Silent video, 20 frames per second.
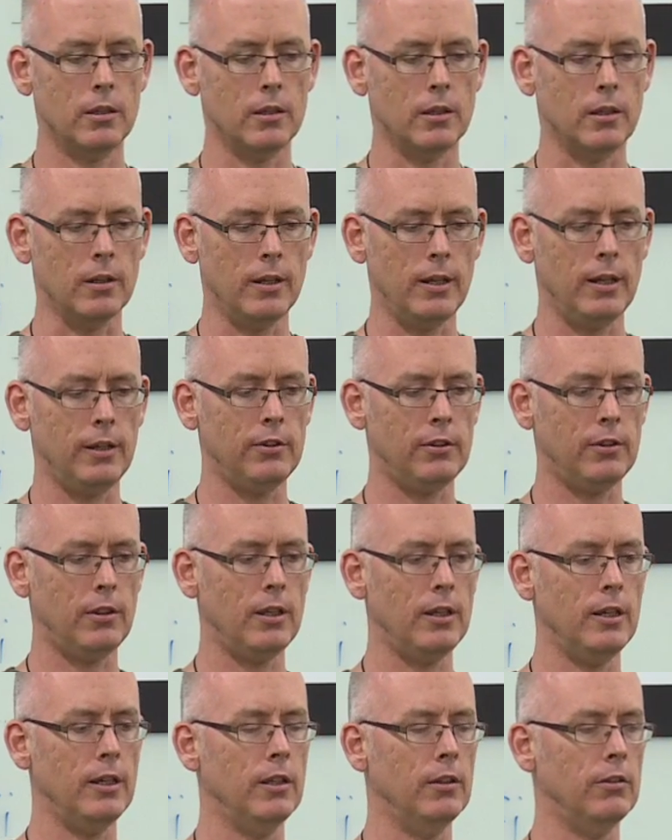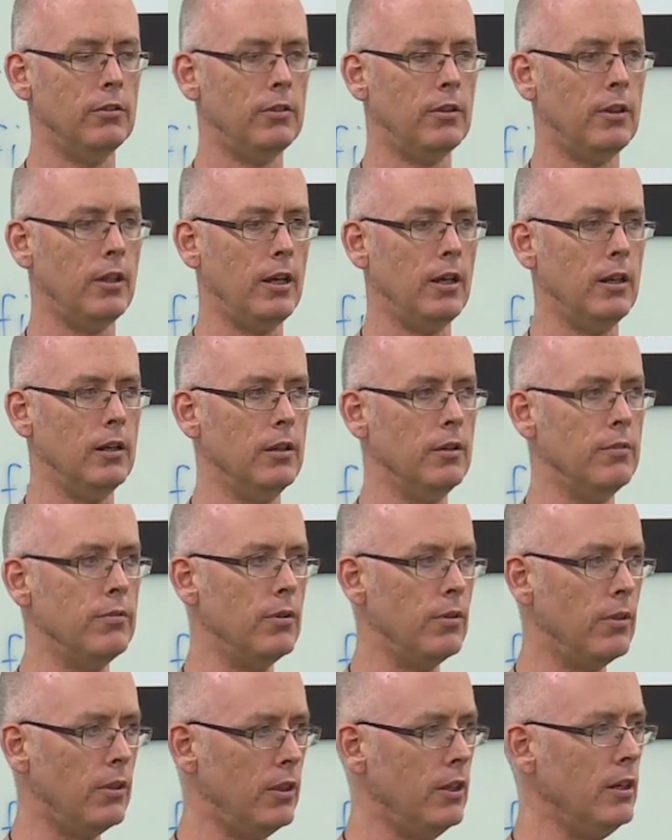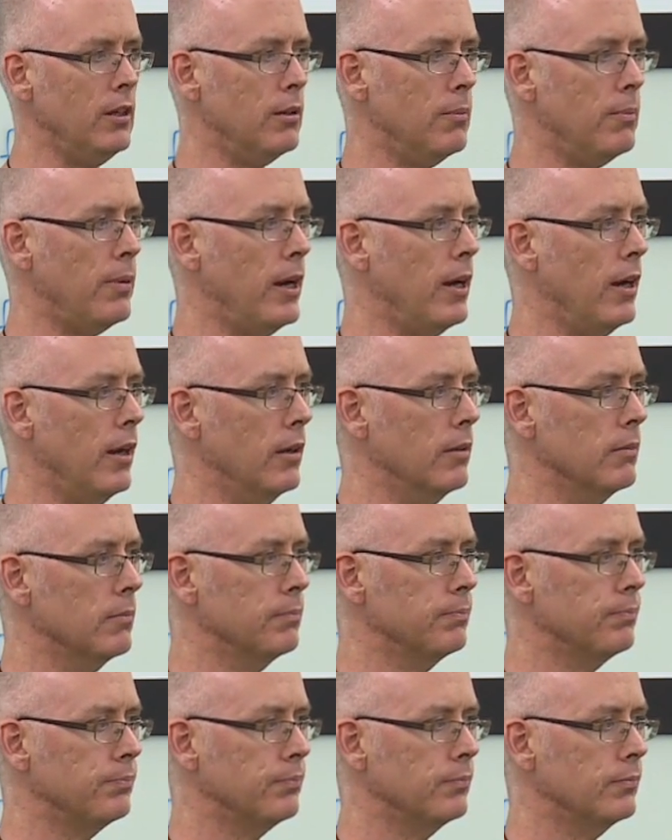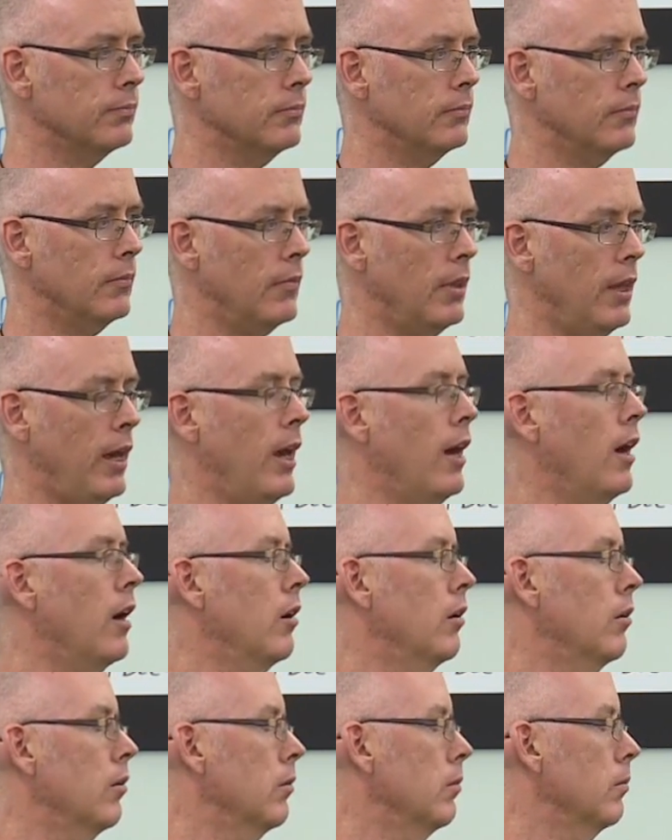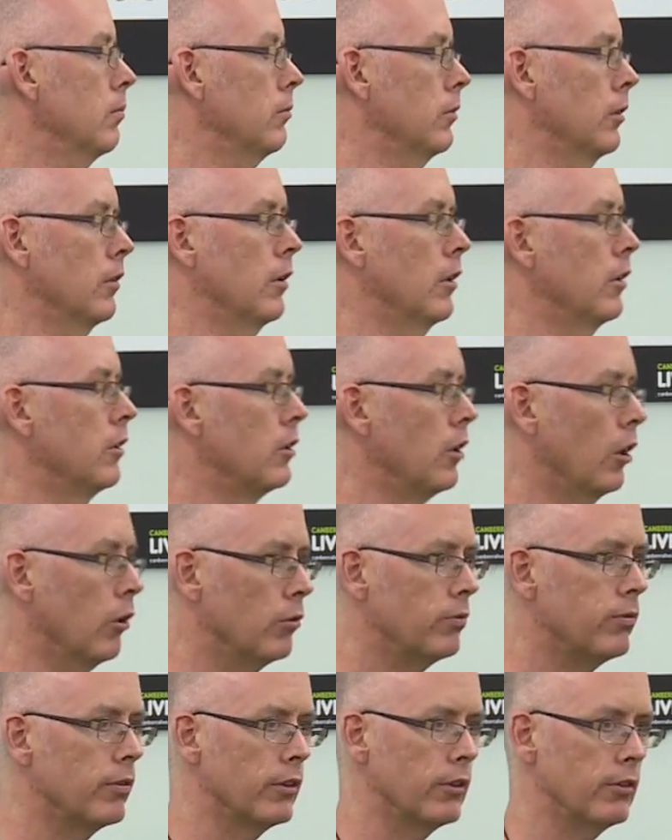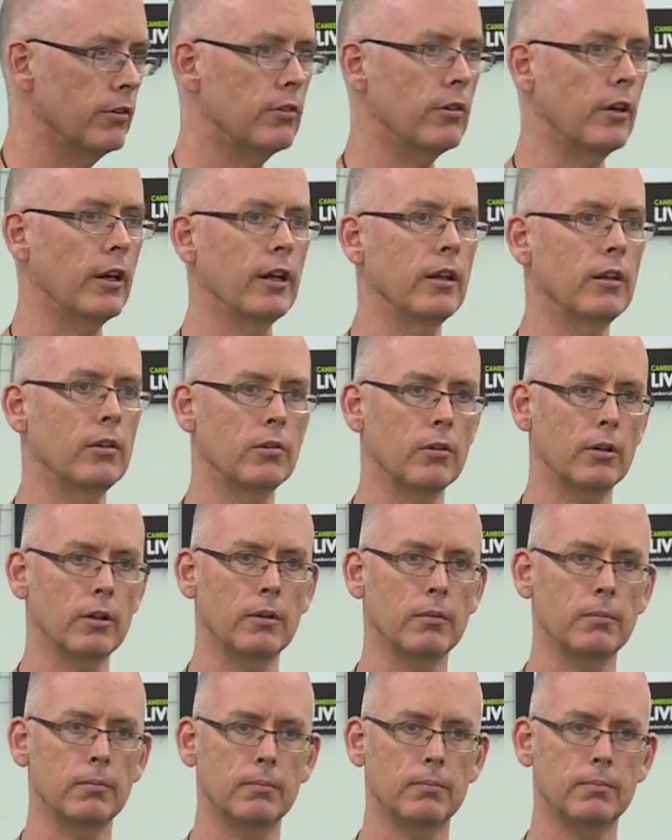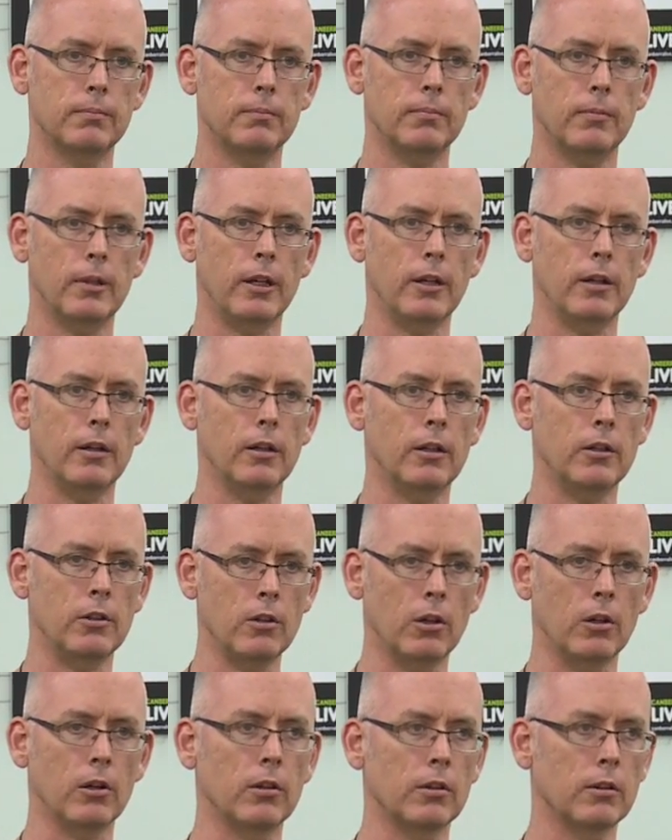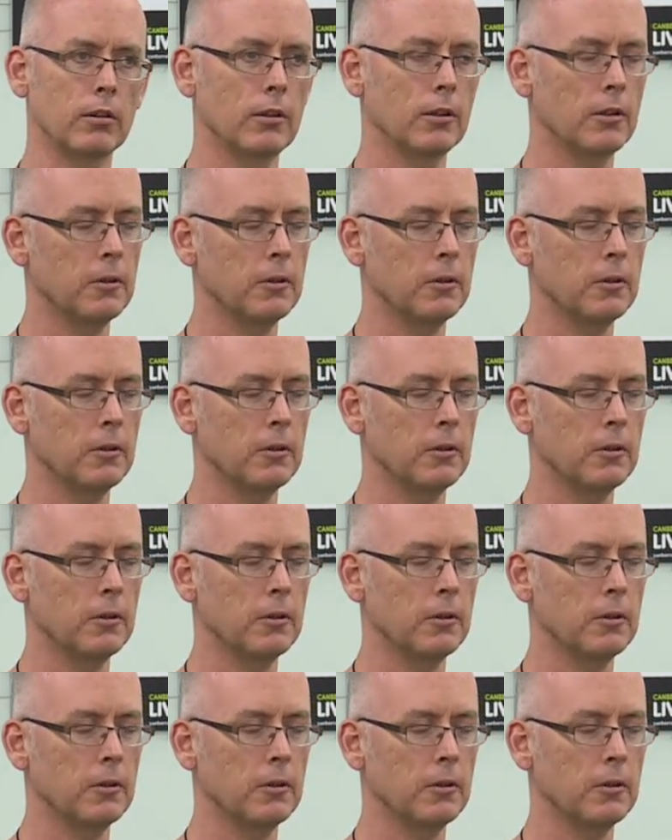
The next thing is that if you think about how, you know, a dolphin is trained or a dog,